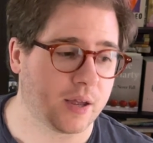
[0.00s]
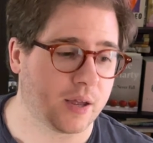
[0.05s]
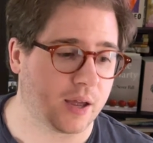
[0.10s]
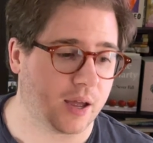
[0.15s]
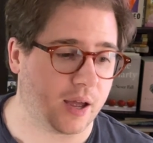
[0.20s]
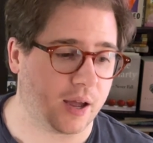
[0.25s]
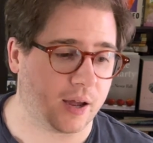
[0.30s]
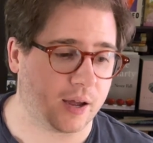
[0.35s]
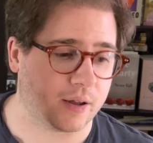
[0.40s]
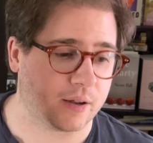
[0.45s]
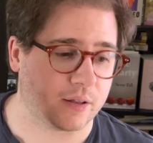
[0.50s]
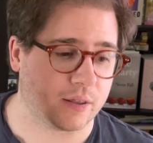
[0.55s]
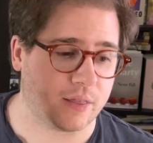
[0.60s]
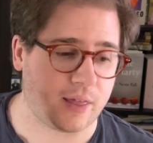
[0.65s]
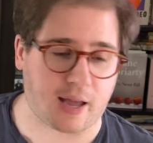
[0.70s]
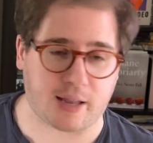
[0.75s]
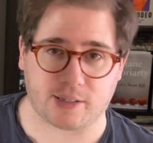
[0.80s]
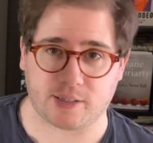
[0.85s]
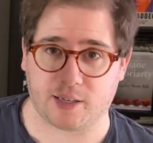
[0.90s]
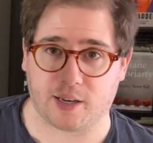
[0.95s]

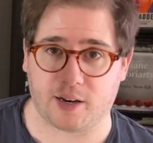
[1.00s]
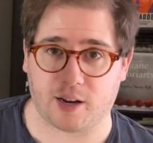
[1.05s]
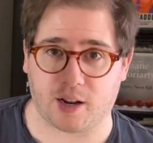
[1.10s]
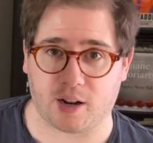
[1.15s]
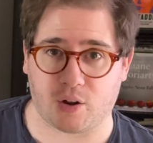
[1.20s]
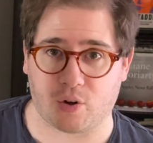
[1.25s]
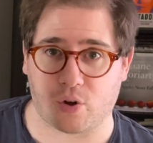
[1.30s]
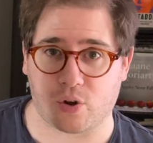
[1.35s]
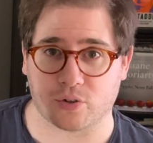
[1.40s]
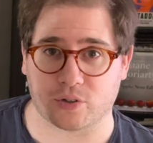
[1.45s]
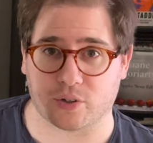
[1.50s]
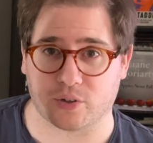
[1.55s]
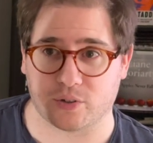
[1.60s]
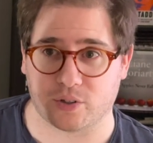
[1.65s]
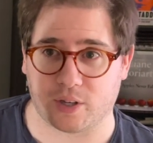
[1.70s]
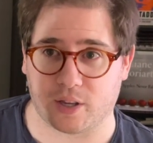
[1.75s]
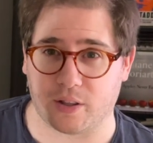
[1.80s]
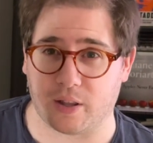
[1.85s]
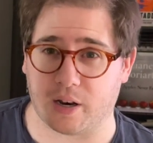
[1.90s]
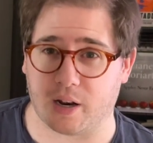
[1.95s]
That said, I'll also
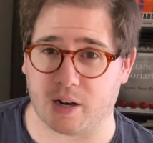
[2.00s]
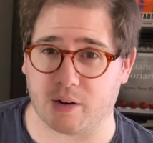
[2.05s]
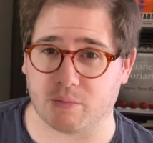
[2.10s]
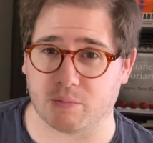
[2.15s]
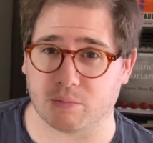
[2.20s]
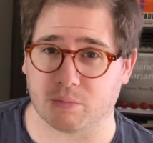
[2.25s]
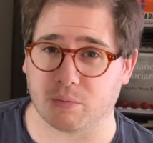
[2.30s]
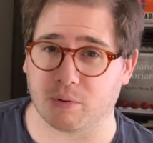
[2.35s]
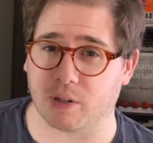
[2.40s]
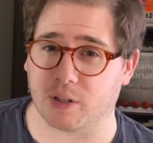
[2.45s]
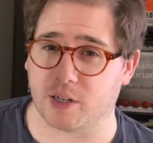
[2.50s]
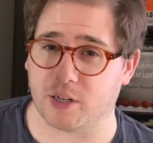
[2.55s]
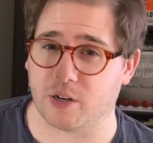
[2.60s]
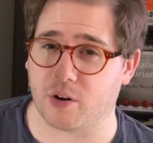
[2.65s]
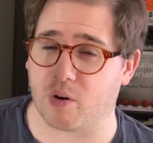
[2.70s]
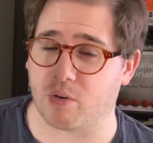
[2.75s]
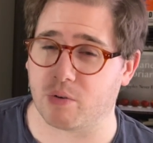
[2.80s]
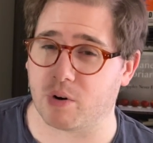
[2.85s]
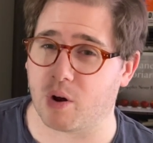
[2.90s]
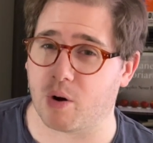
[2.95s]
say that I really
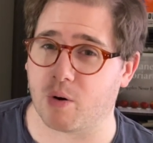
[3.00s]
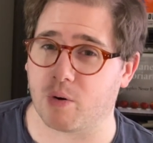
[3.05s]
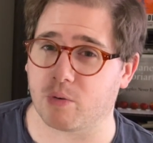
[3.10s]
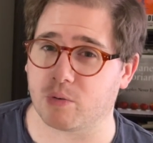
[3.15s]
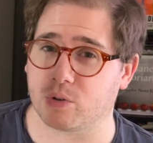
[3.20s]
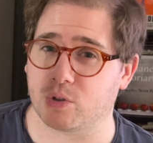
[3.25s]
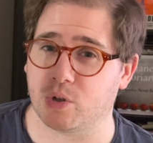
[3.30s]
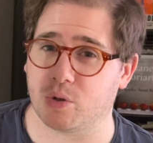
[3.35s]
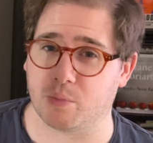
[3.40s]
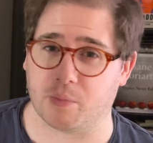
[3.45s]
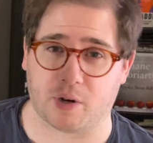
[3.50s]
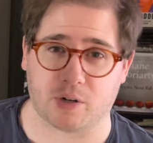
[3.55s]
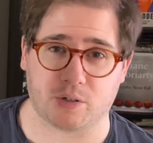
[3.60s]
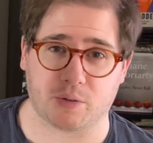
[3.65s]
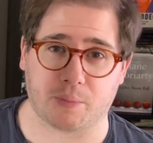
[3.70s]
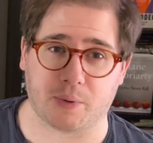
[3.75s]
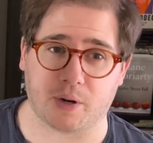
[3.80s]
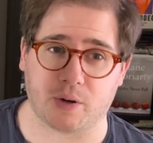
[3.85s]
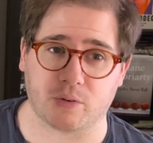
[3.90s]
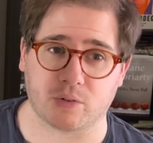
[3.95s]
don't know too much
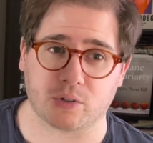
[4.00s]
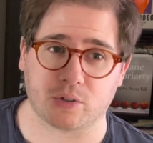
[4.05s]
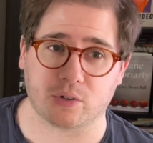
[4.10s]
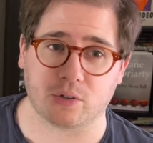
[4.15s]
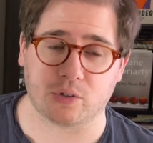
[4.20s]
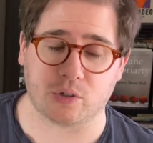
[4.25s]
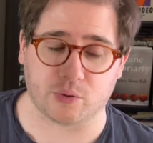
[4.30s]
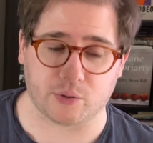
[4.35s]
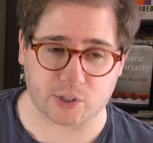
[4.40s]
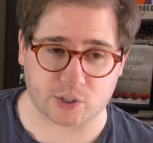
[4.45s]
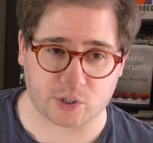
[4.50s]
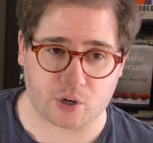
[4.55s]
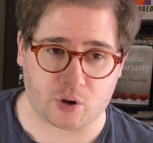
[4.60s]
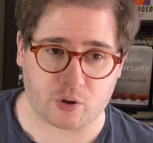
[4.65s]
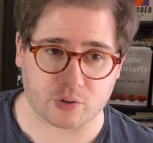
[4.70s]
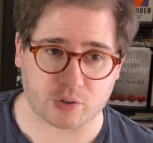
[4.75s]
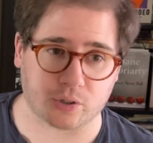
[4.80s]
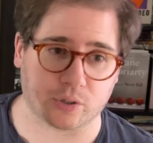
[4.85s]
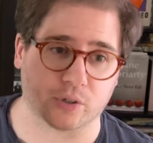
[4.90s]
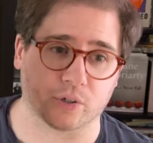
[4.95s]
about Jewish
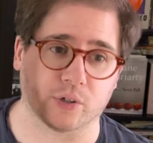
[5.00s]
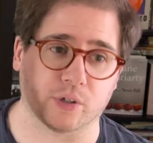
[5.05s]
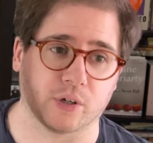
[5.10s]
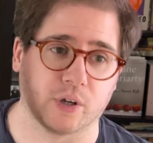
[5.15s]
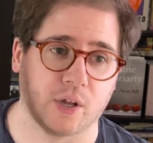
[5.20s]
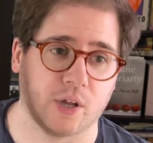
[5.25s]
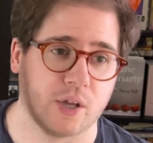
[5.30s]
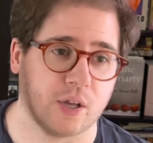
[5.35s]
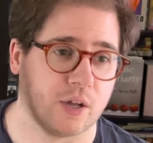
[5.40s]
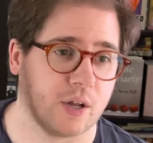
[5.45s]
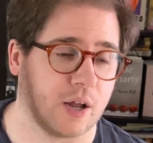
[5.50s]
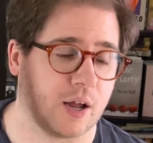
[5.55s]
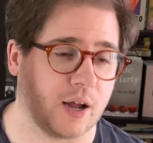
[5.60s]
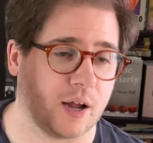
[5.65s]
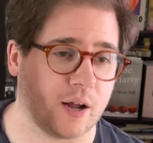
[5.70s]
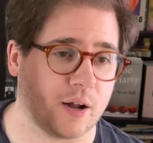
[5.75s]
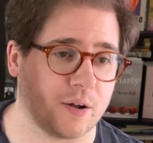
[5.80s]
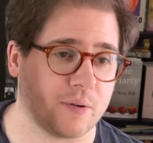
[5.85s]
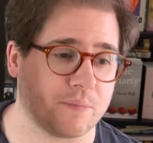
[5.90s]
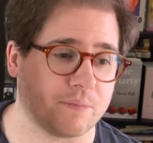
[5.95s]
culture
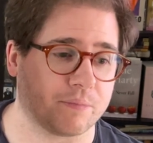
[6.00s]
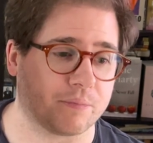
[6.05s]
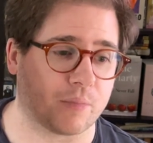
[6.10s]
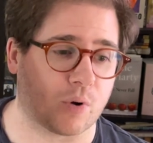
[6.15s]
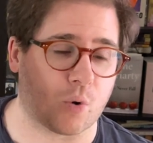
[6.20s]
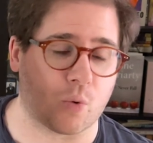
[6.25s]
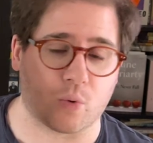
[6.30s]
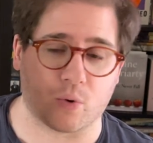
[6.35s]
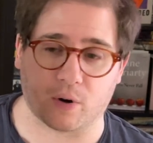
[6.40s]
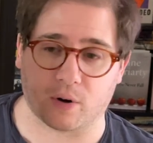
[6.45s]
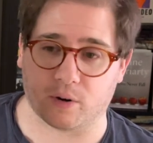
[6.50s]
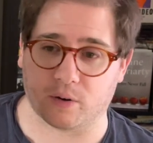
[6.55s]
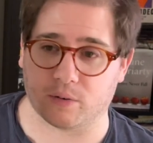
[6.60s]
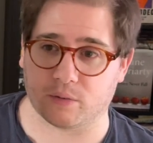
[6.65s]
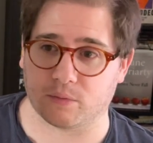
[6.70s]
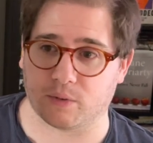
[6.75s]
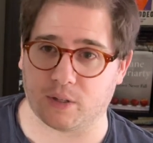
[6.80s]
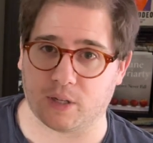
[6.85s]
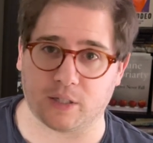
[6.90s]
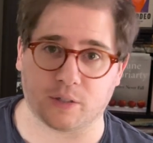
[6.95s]
or
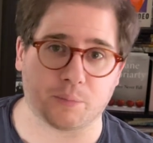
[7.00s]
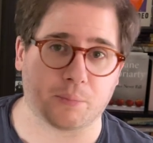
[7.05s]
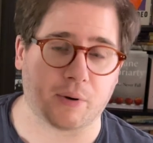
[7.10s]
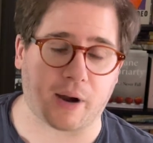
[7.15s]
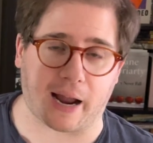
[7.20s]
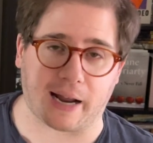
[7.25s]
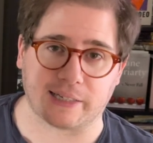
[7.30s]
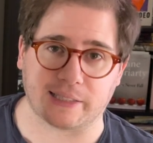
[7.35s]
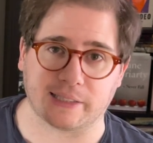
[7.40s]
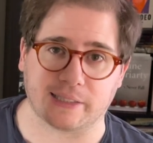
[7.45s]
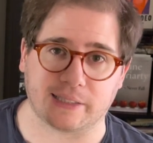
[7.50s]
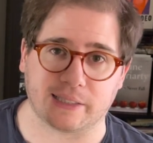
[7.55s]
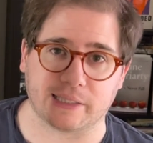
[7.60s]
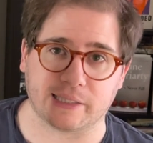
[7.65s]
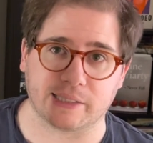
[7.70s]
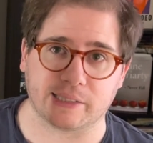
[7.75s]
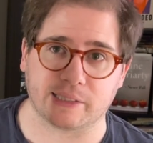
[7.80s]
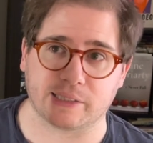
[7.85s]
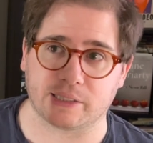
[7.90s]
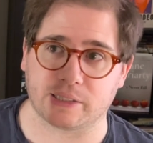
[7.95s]
its
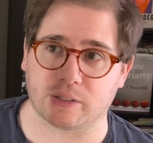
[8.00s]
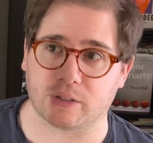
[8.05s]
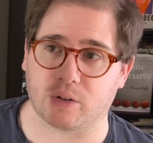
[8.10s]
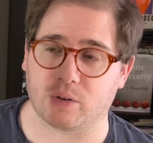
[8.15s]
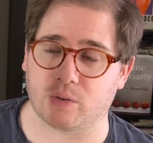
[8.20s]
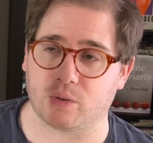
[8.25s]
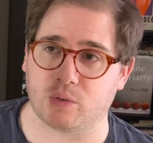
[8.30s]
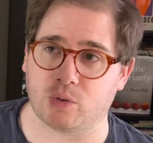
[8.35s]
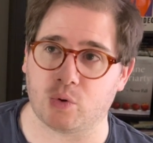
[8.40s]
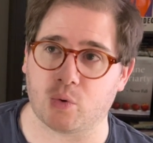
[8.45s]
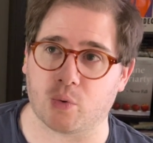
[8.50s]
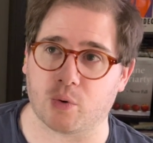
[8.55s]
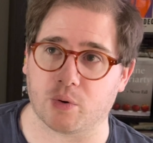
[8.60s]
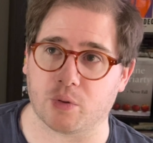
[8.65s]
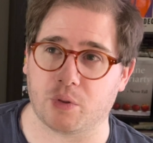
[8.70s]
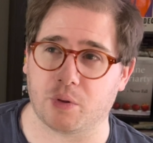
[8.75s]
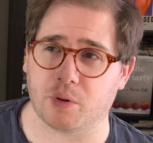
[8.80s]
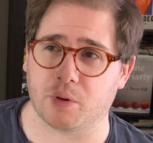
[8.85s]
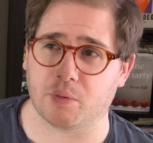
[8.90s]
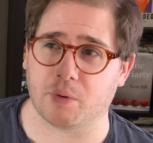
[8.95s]
practices, nor
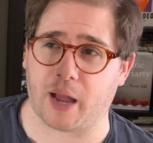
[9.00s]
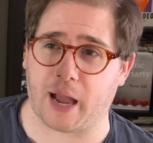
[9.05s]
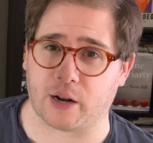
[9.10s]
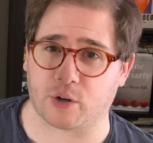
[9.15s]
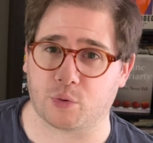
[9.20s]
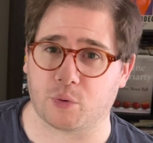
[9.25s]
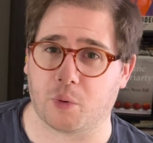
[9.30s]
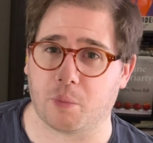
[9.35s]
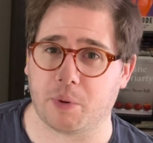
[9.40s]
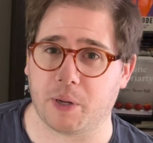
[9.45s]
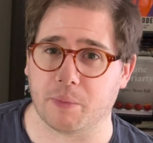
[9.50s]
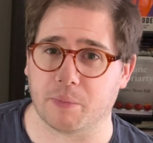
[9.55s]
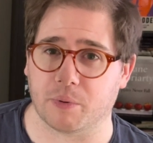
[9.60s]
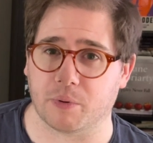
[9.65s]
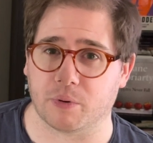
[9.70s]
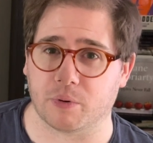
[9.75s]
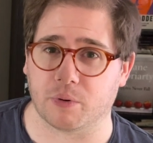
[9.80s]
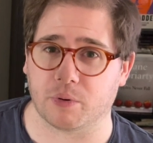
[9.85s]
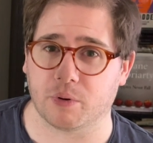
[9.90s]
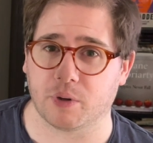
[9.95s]
the actual
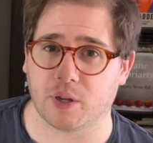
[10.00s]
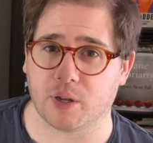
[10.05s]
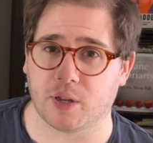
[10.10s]
people